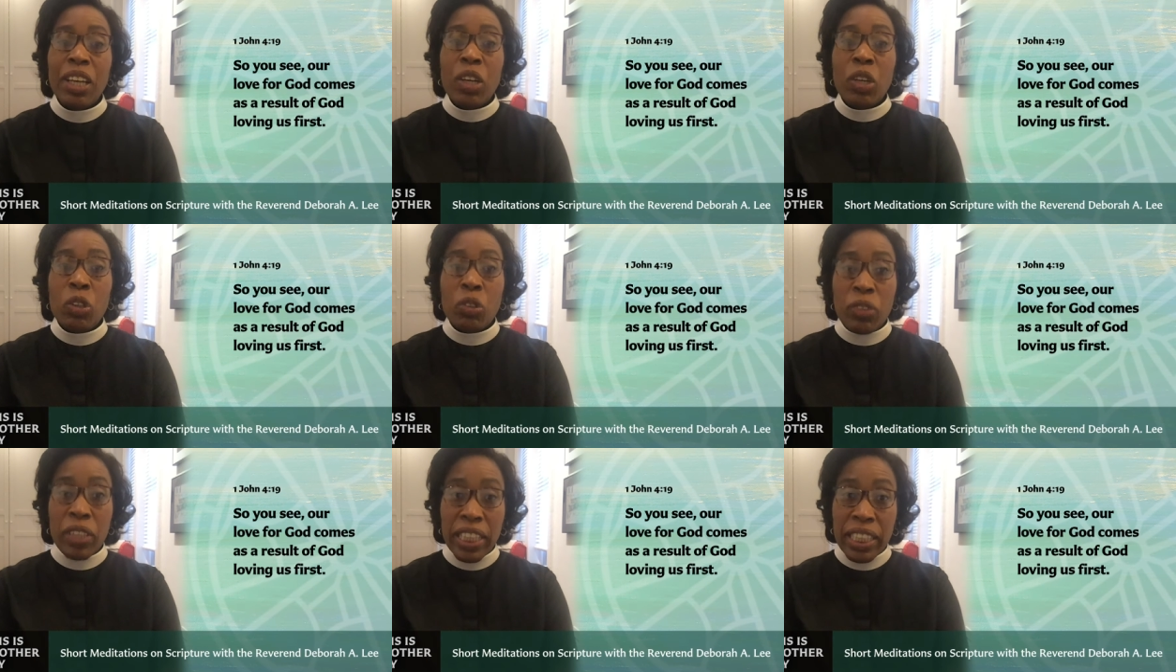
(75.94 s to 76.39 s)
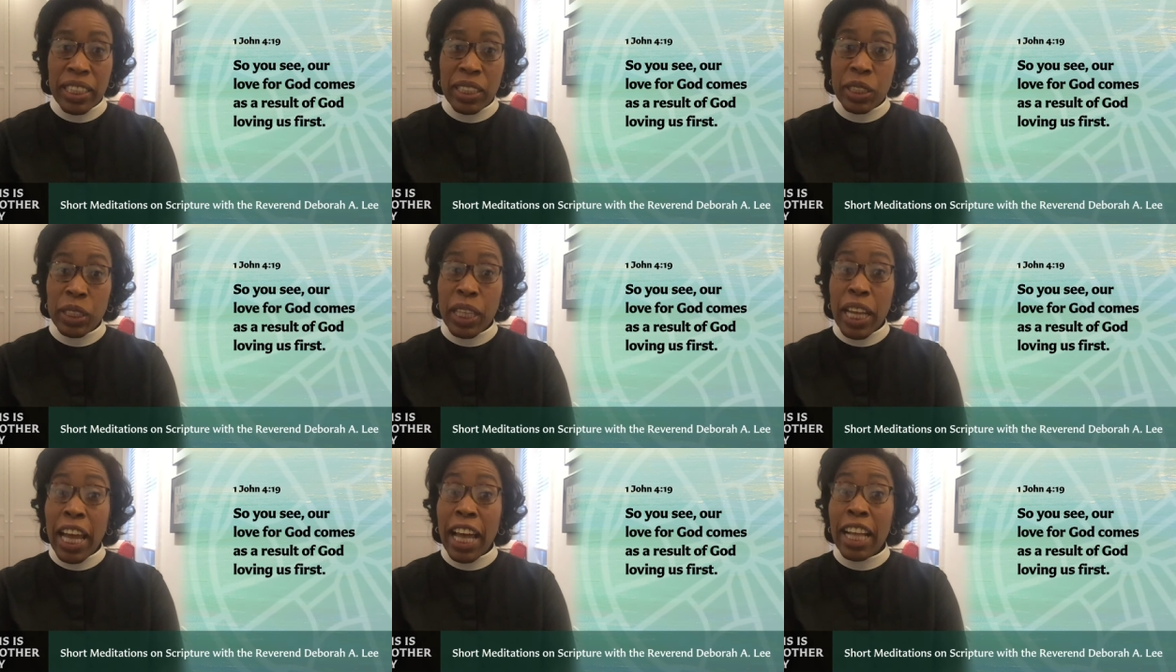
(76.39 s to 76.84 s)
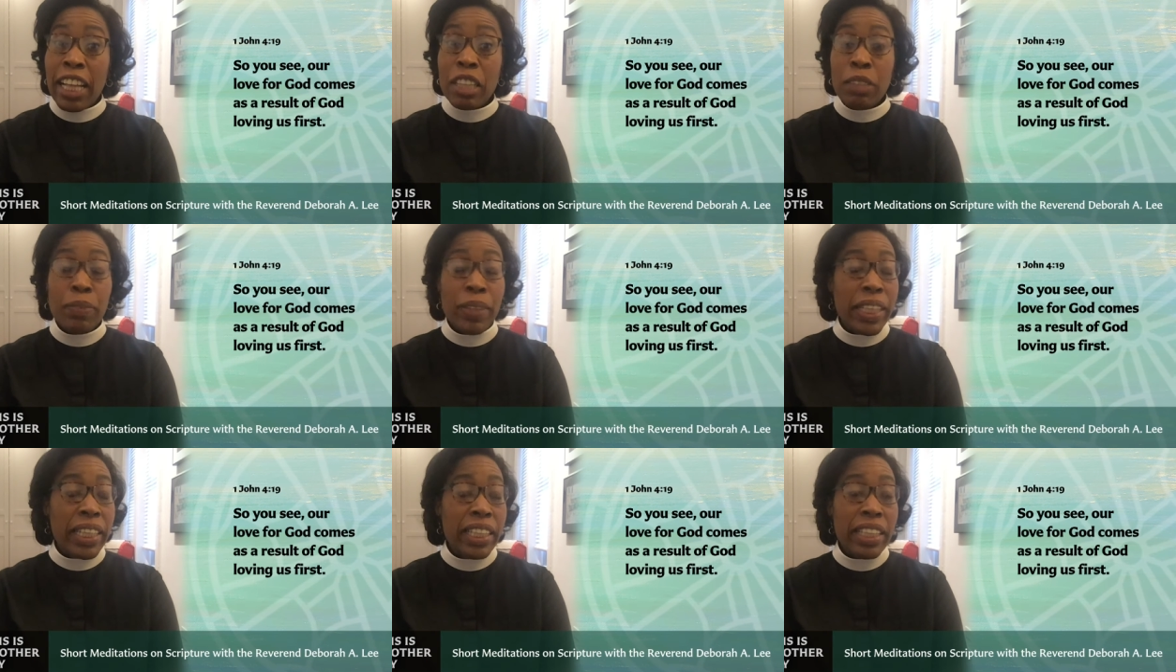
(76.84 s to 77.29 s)
We
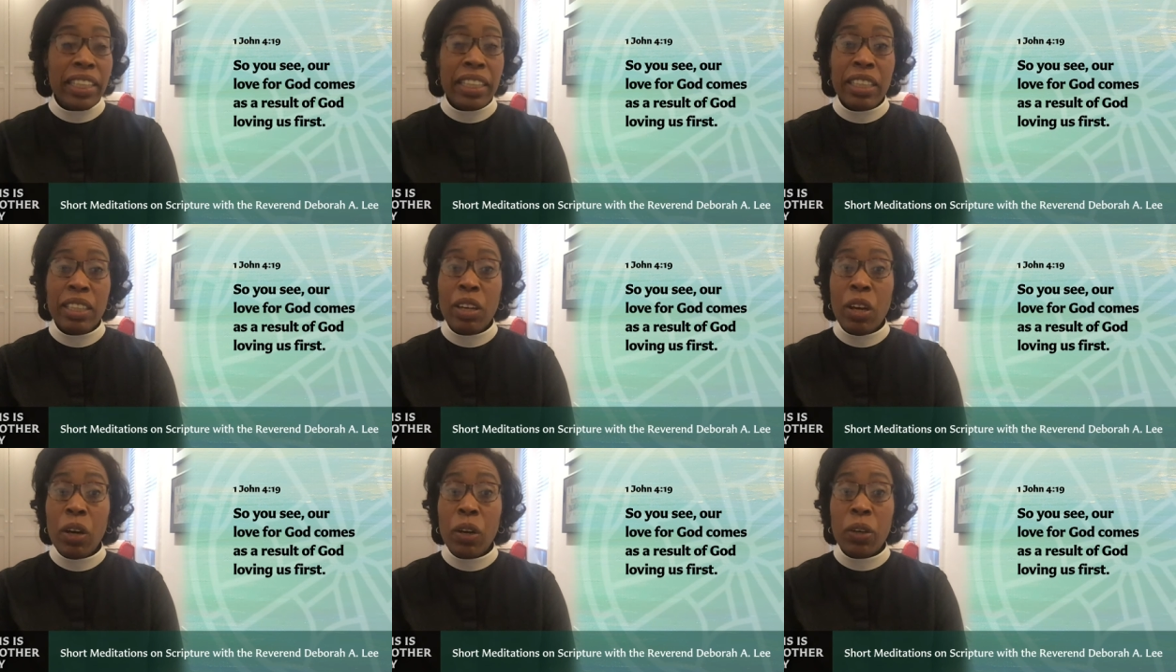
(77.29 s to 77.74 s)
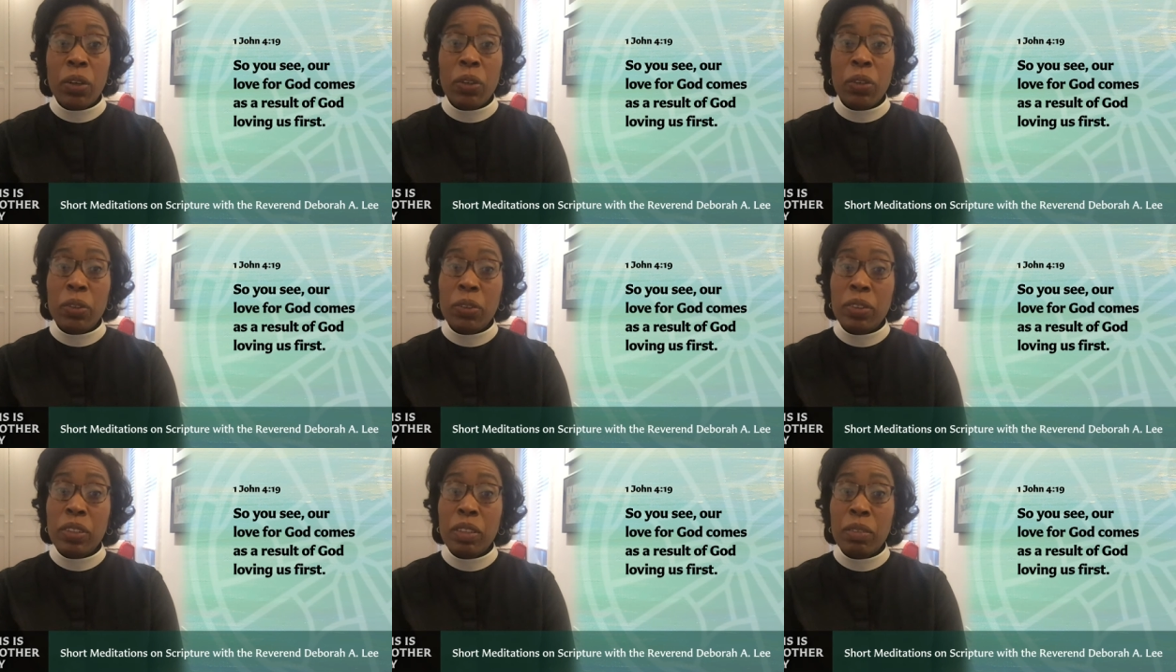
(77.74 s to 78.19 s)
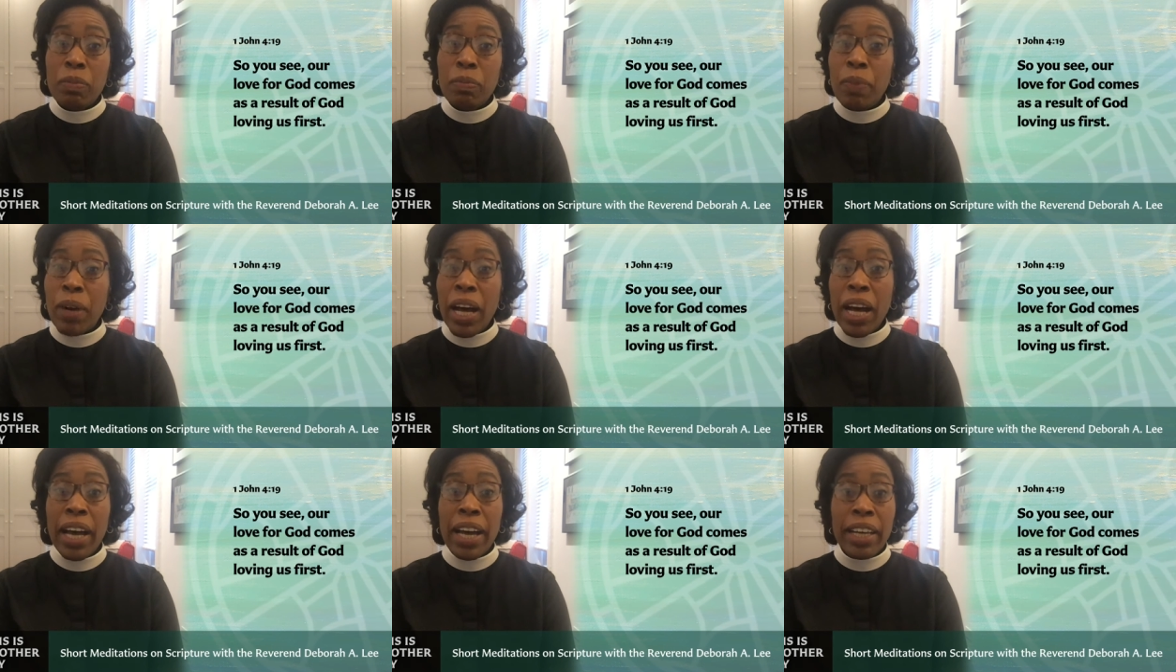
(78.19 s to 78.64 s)
shall be known
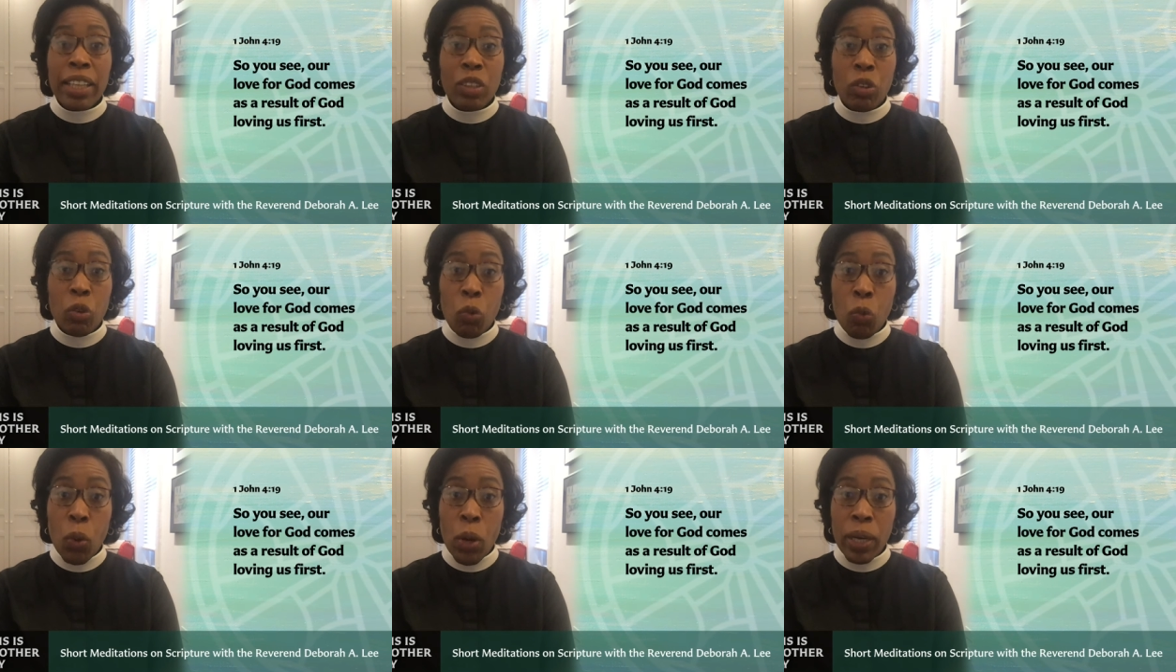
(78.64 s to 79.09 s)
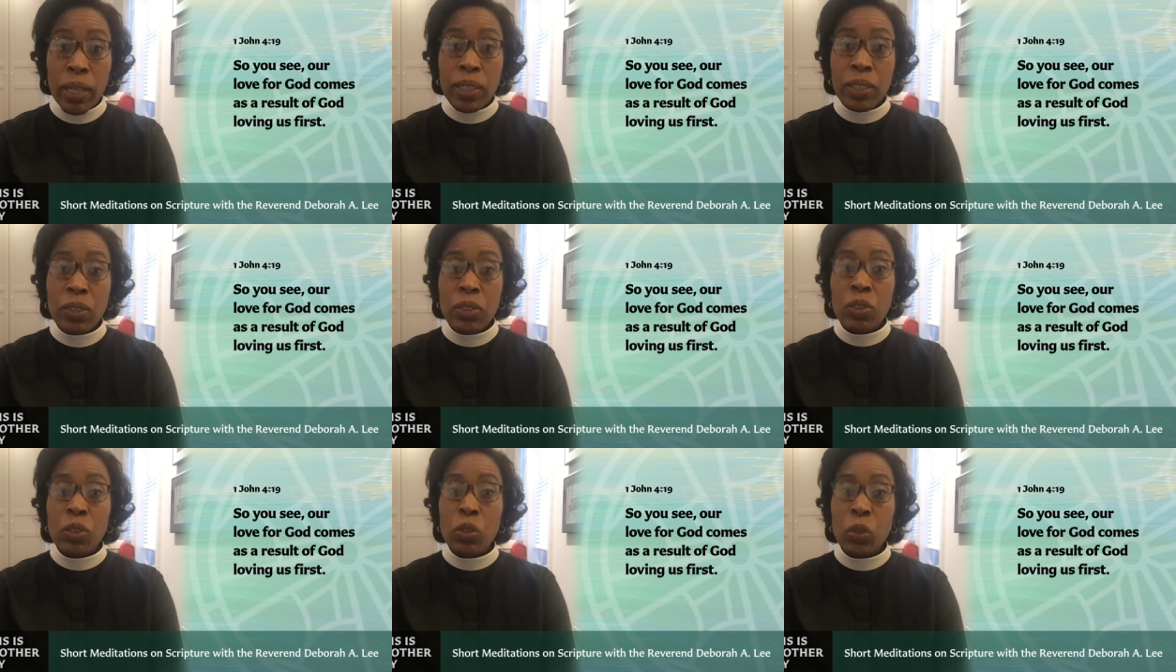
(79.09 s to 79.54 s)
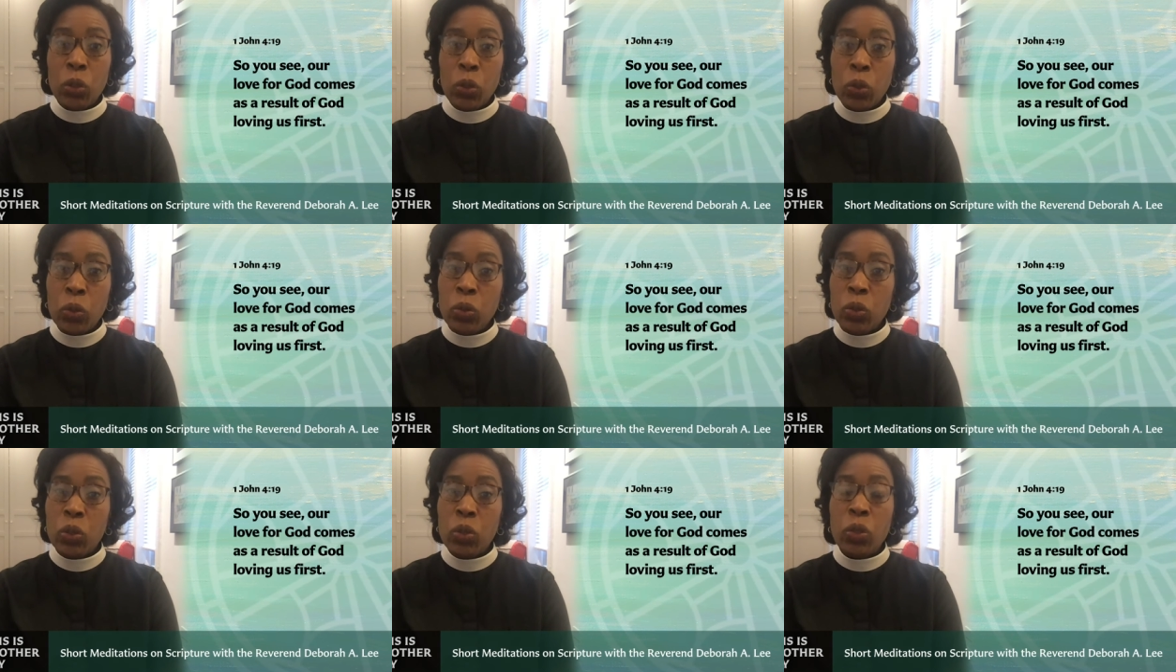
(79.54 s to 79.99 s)
by the ones
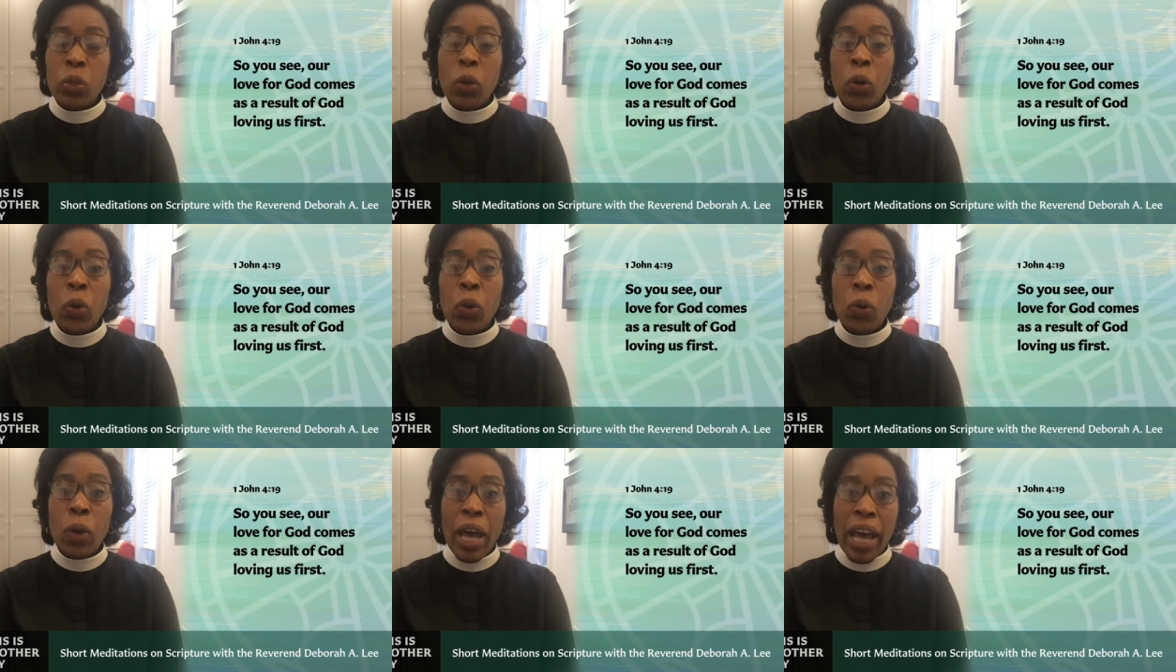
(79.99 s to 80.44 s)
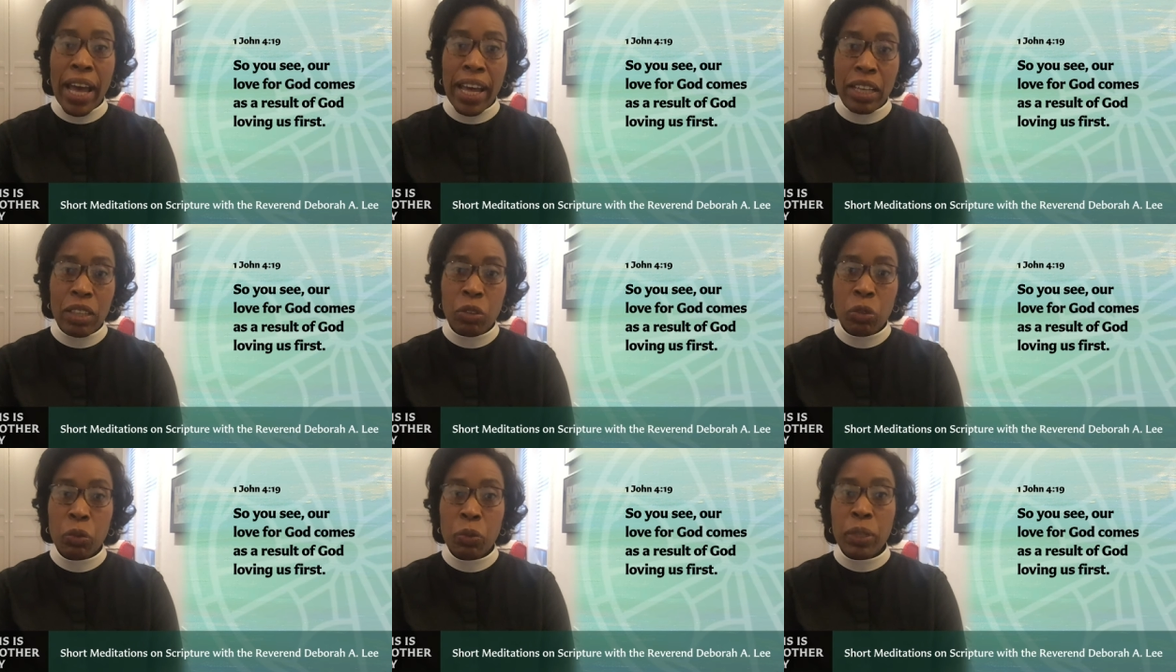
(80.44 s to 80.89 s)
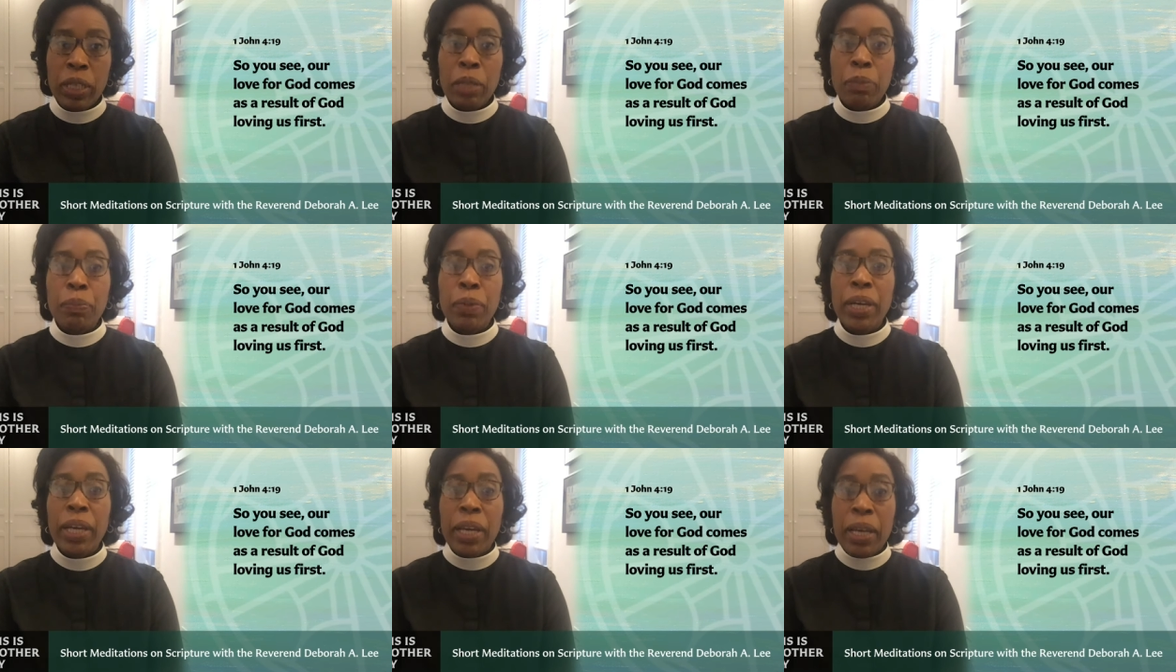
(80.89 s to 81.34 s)
who sow and
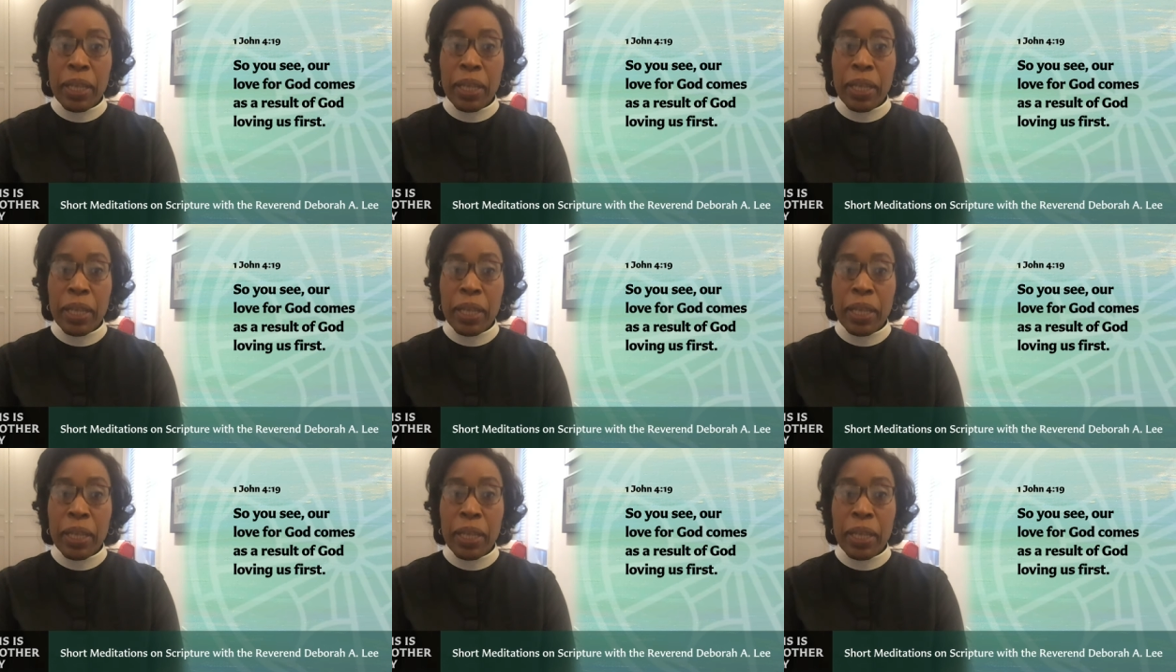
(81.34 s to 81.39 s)
reap